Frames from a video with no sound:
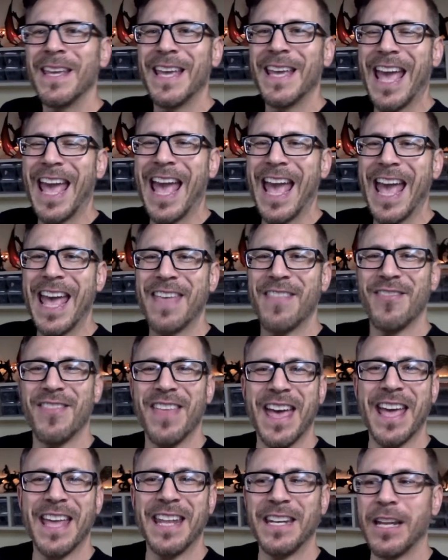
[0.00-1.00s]
and
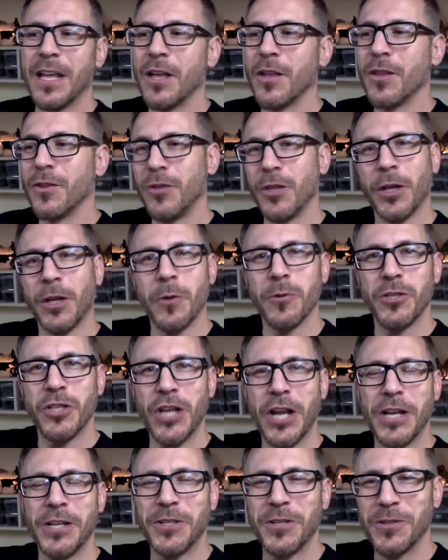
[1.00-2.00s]
then
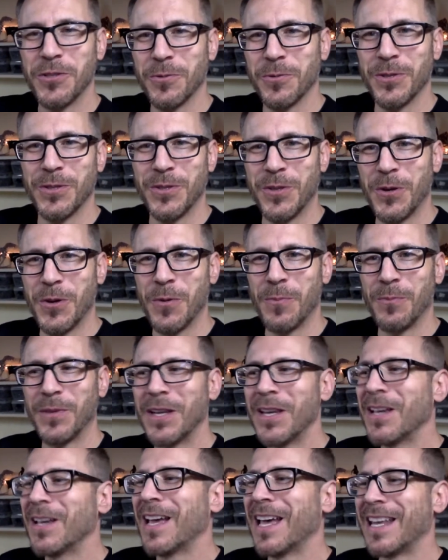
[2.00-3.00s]
negotiations resumed.
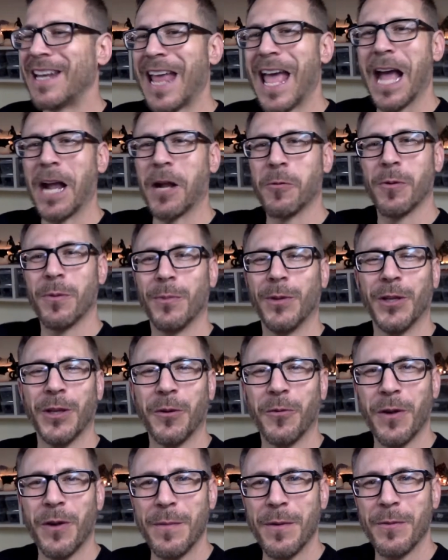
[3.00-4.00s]
An equitable
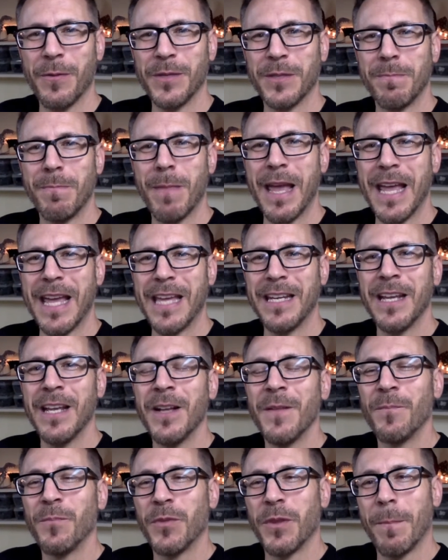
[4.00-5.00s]
agreement was made
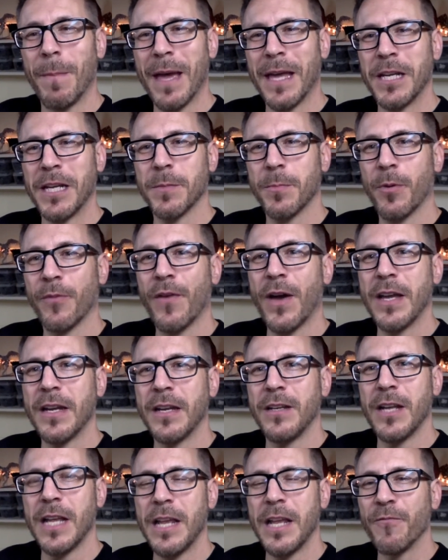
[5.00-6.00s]
the bandits
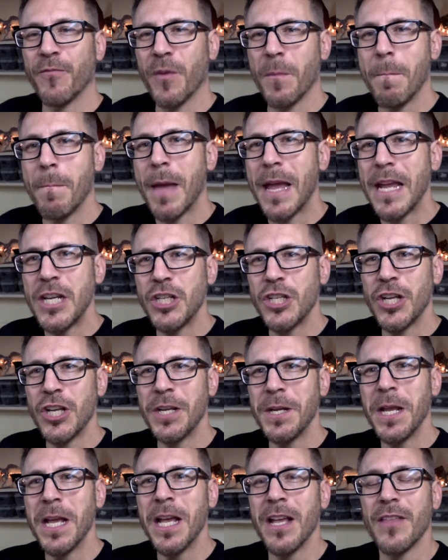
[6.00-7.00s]
provided
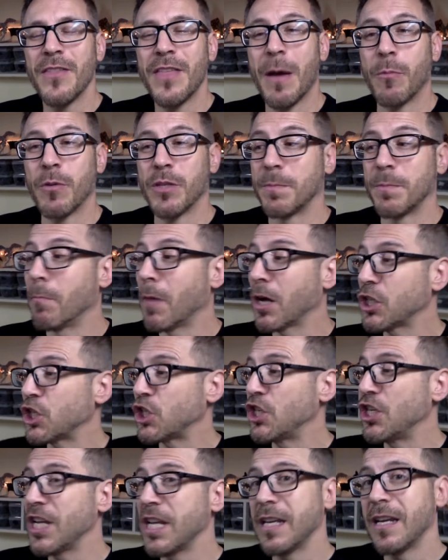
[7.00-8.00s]
information that was much
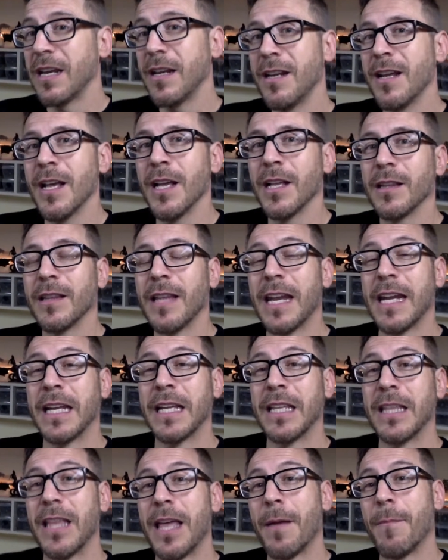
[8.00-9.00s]
needed,
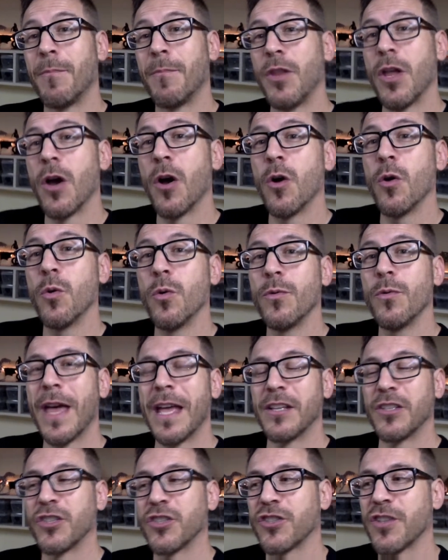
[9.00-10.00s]
letting them know
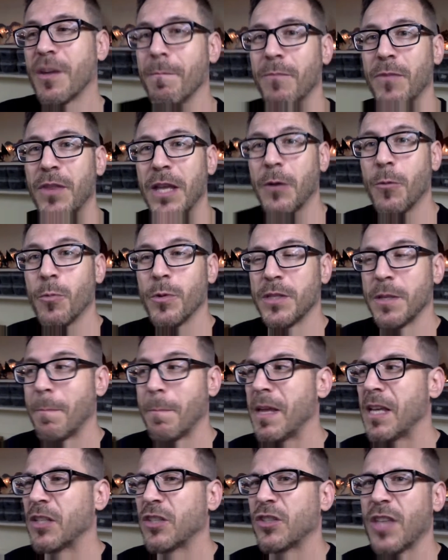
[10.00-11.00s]
that something was
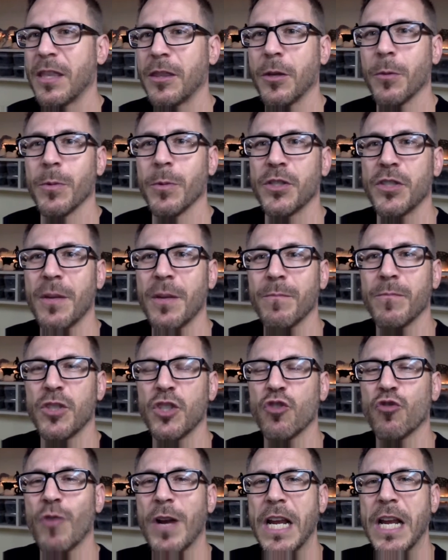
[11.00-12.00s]
amiss, that there was some
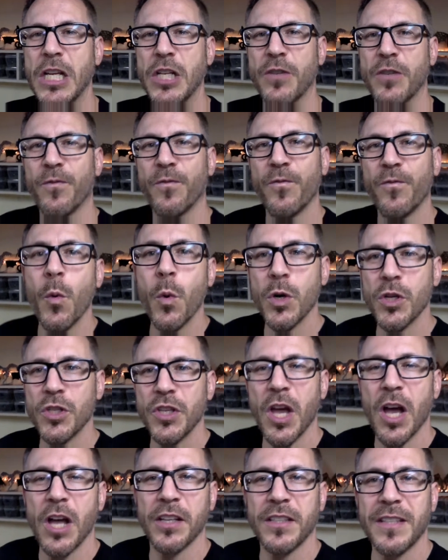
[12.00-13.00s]
strange
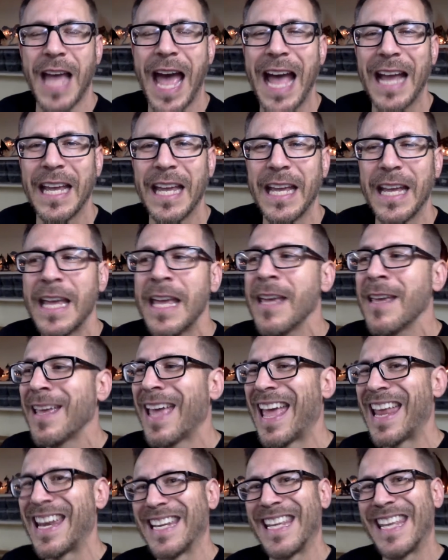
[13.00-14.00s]
force attacking
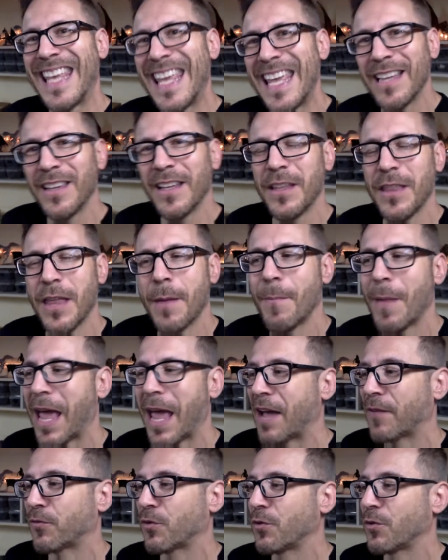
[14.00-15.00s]
and killing them
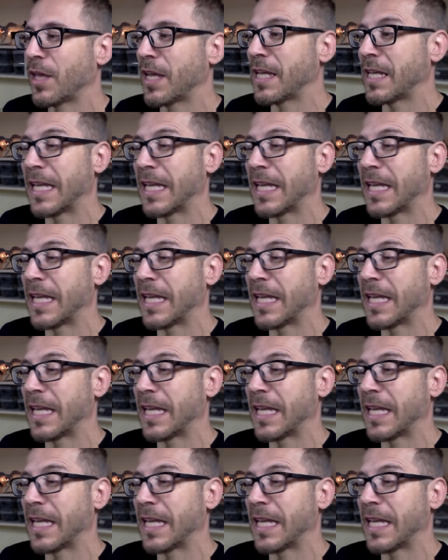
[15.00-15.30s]
after they